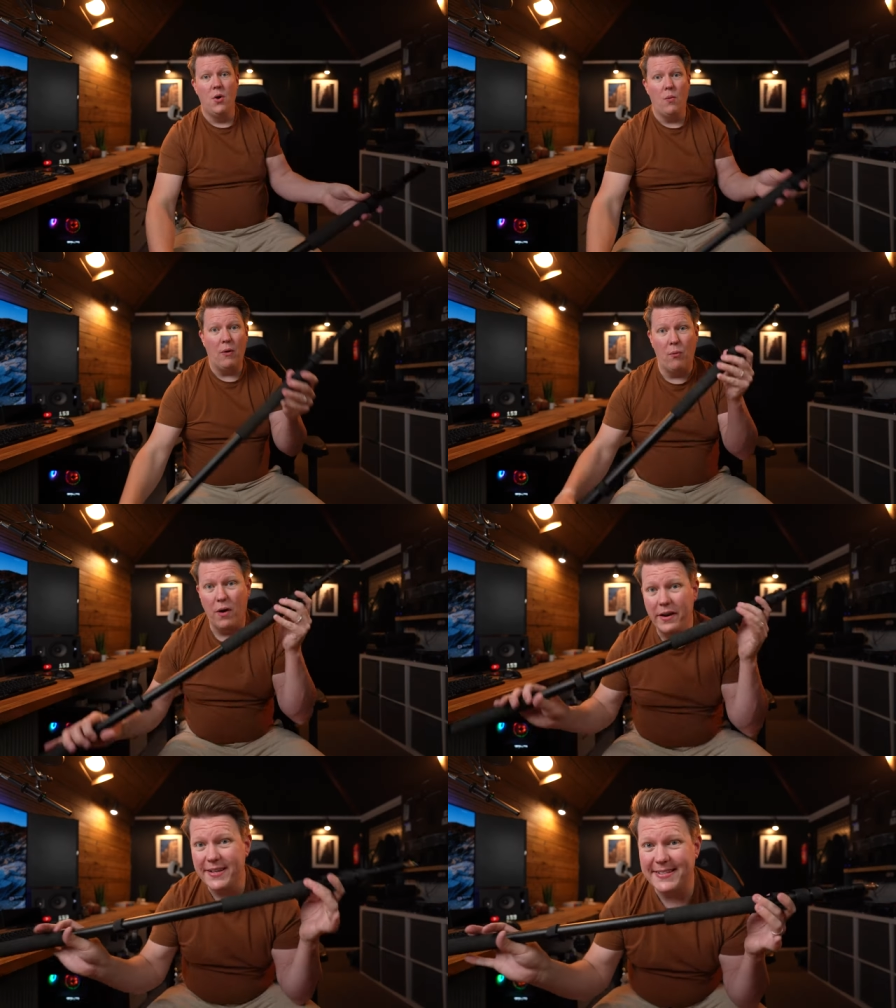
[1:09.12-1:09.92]
Well,
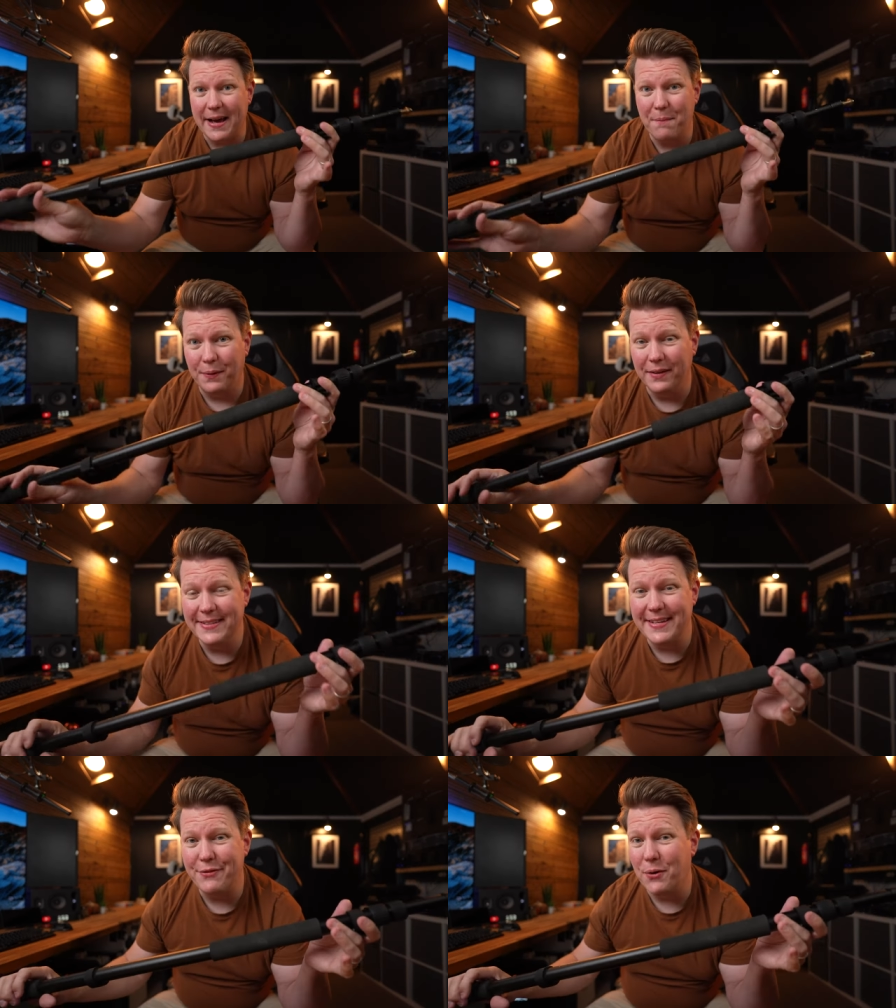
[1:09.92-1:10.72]
one example
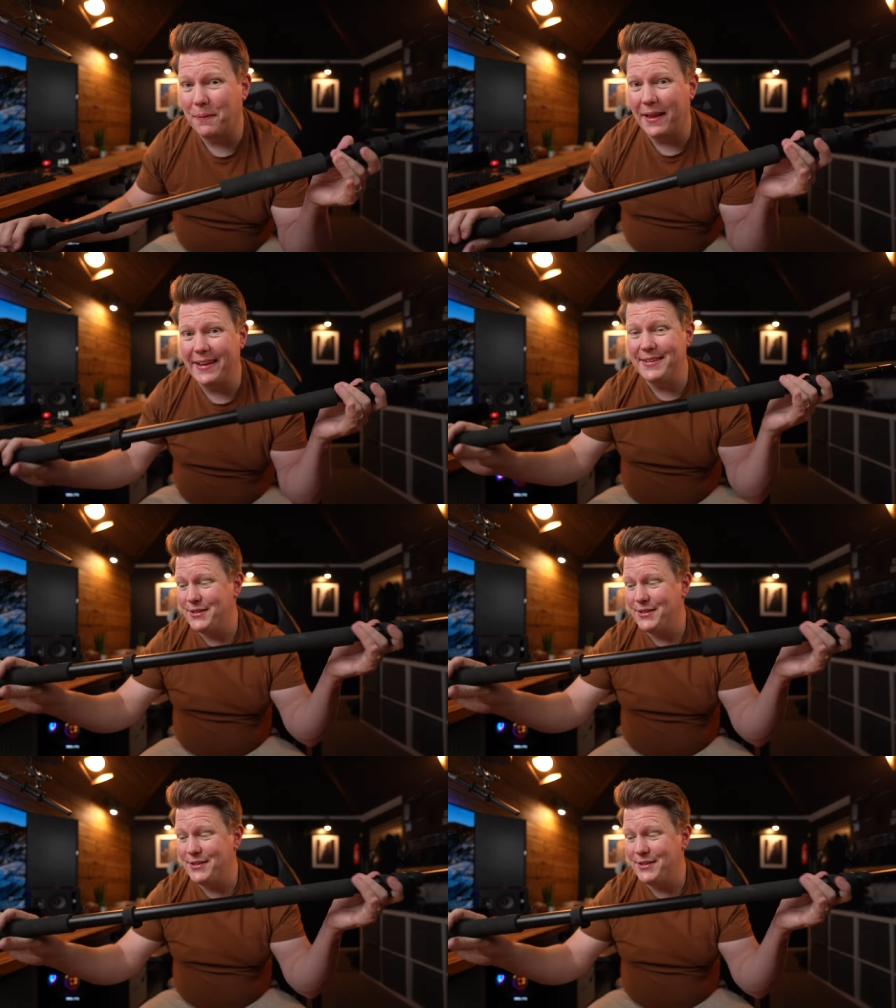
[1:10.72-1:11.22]
is if you're planning